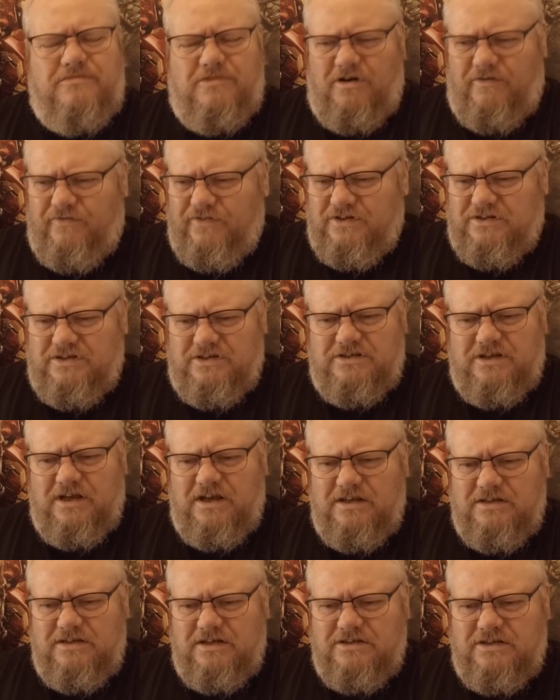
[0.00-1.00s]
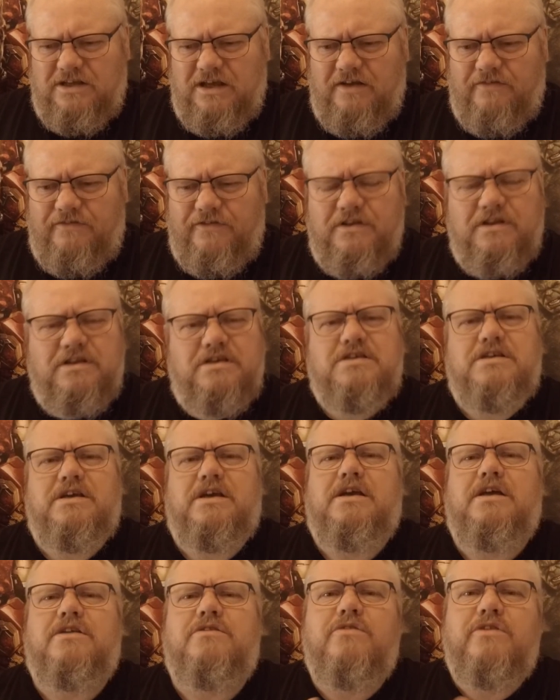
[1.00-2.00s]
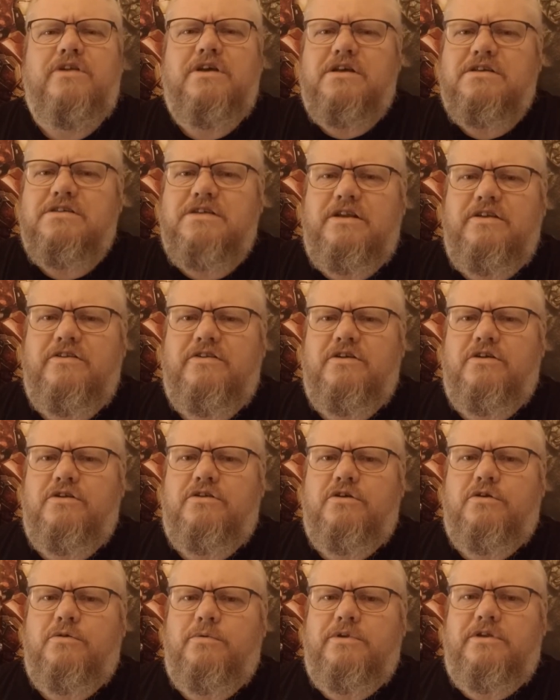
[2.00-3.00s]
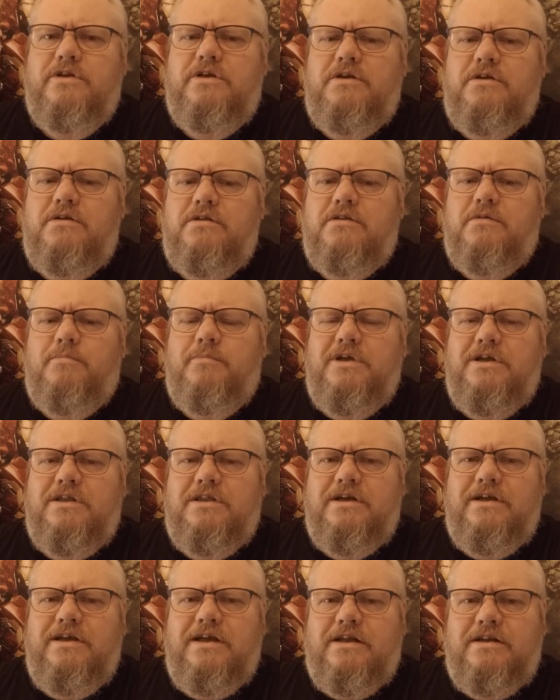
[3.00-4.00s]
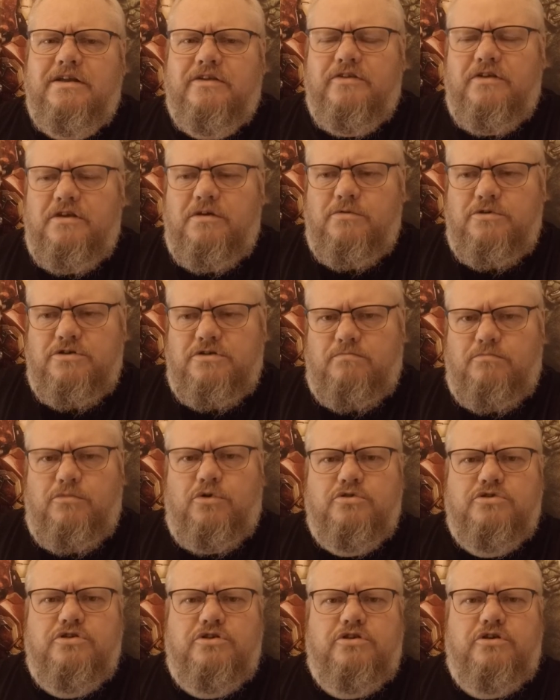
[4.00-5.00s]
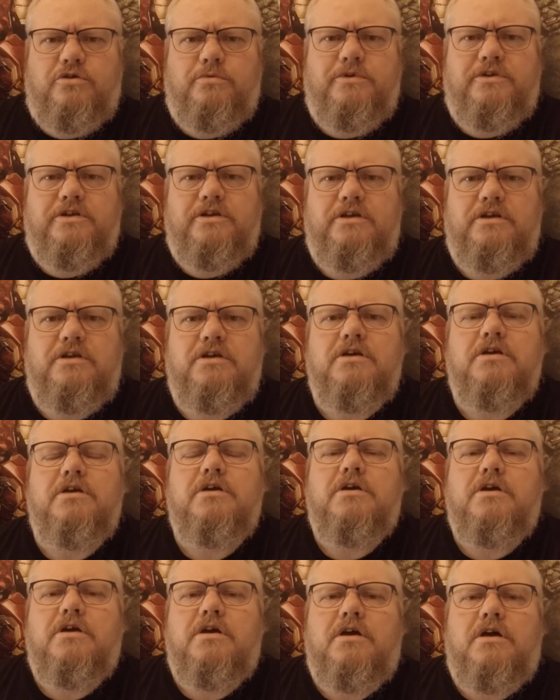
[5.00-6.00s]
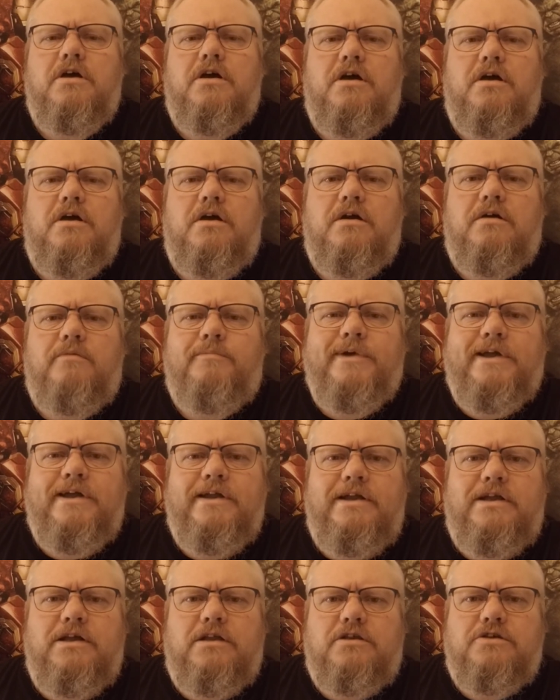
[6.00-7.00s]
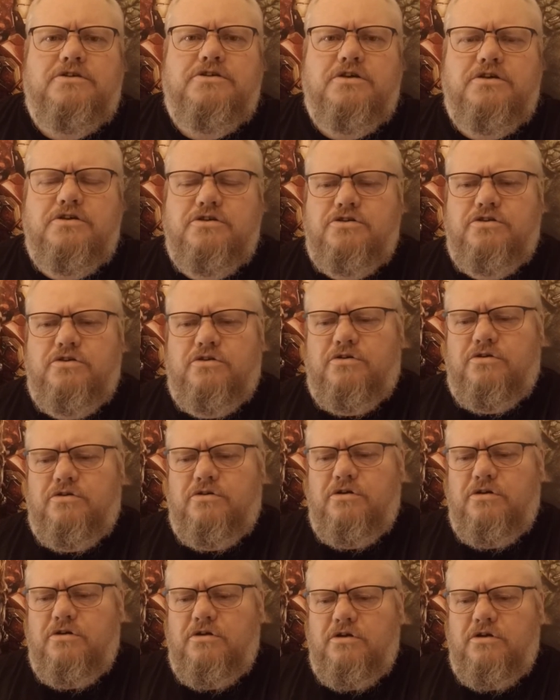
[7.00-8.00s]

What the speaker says: Obviously, I started feeling sick. I don't think that's anything to do with the meal I had. I think it was more to do with the painkillers. So